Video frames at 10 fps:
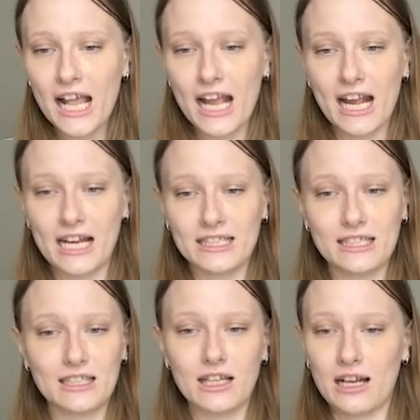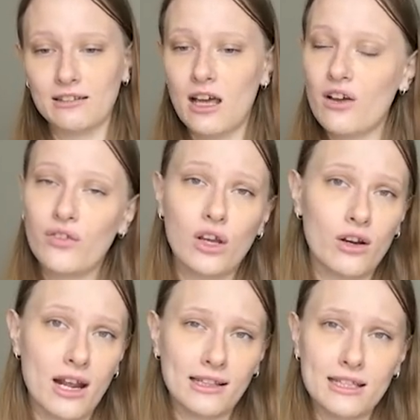And I love Keira
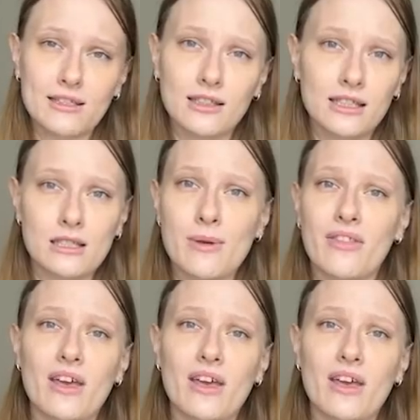Knightley as Elizabeth,